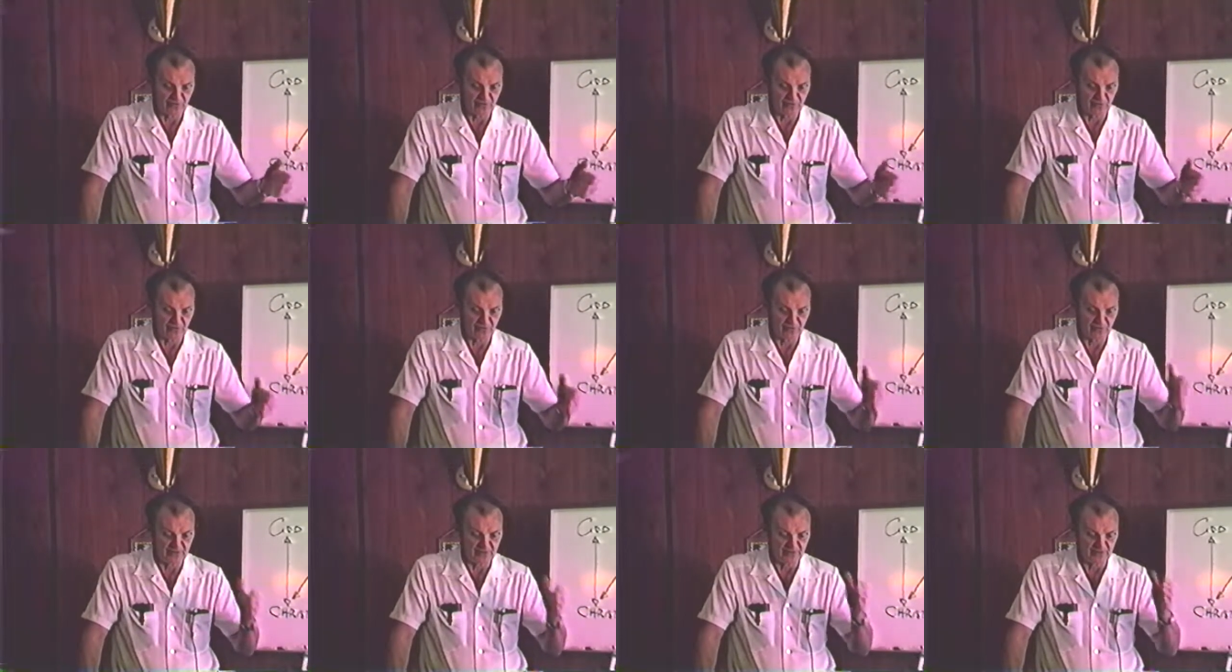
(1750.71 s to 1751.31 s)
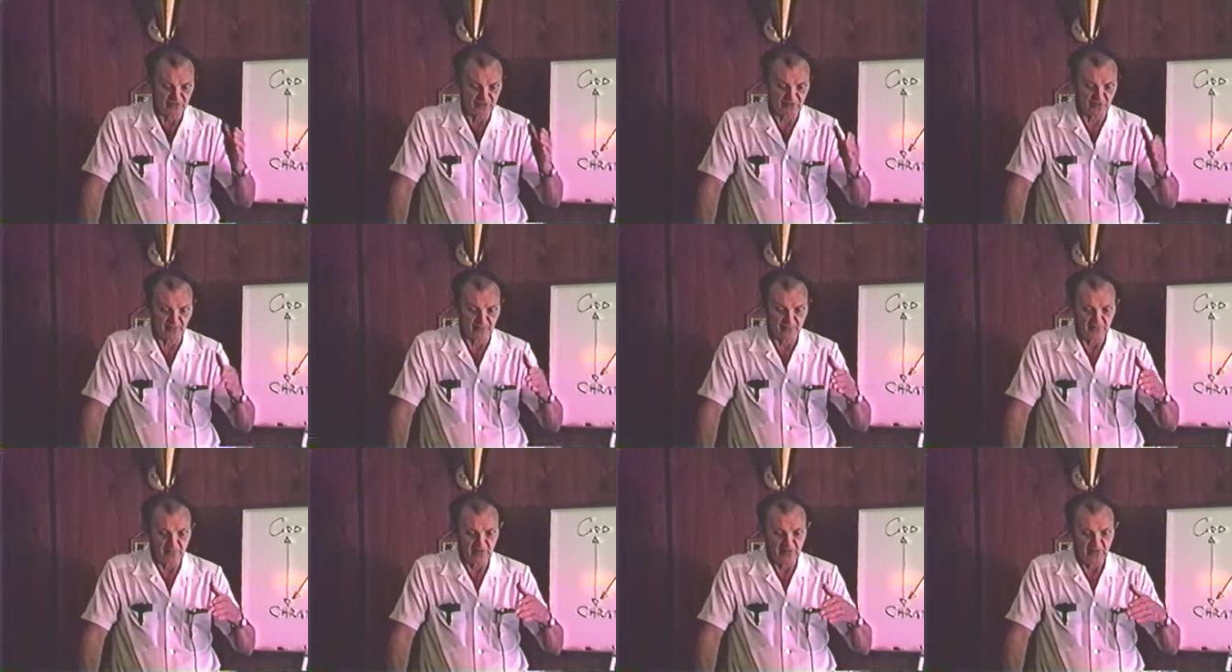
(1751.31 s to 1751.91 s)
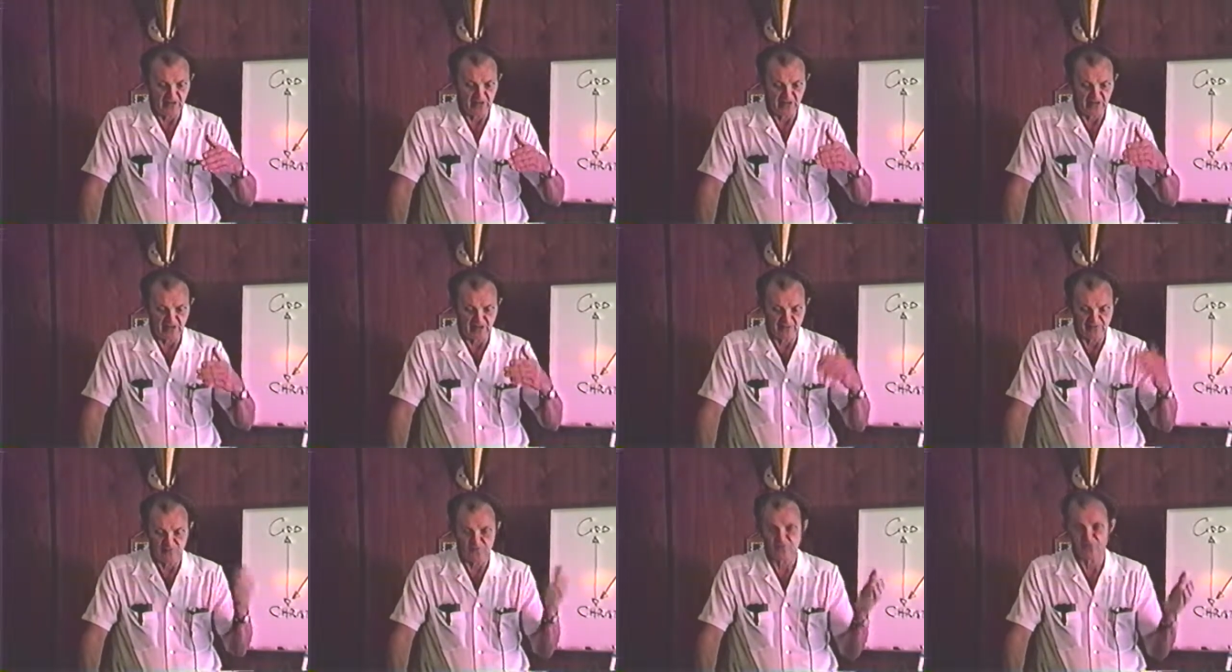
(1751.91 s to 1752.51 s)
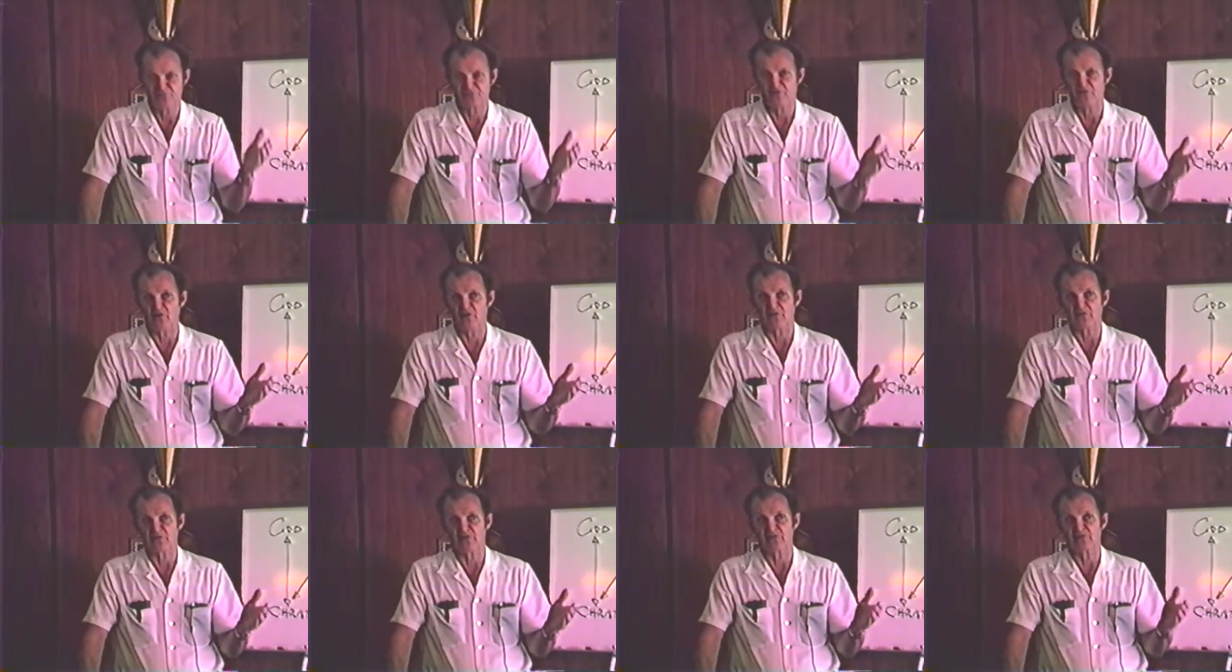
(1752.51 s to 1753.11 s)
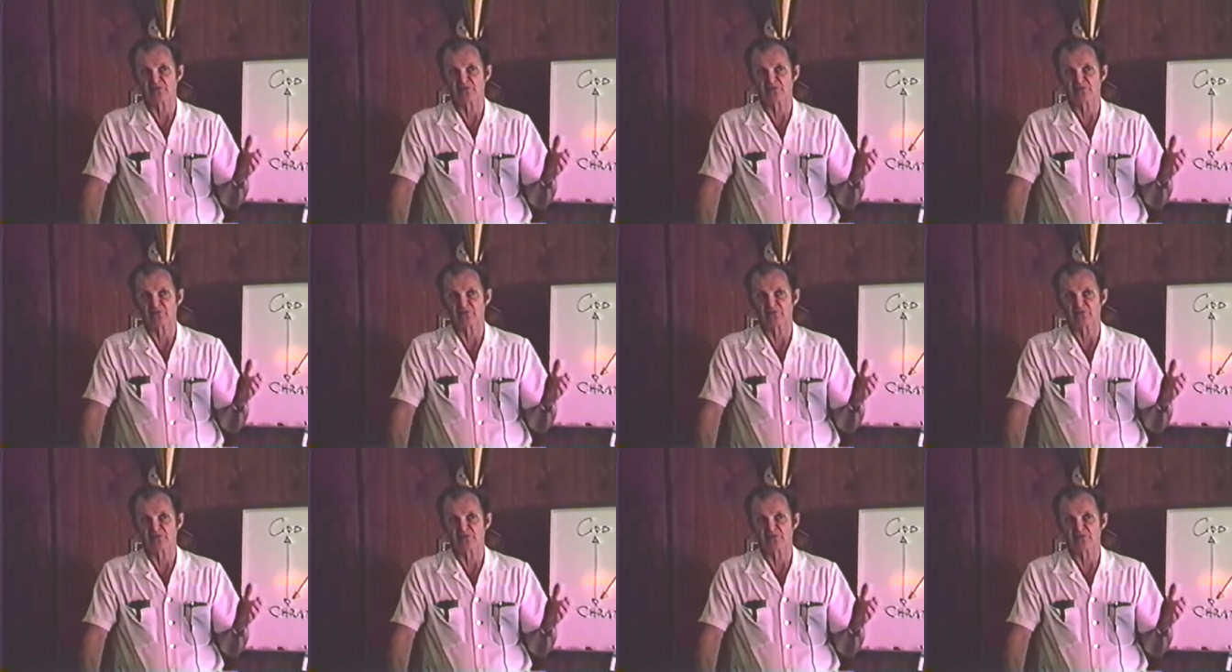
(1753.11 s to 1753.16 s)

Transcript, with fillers: They want to be at the top and have the rest following.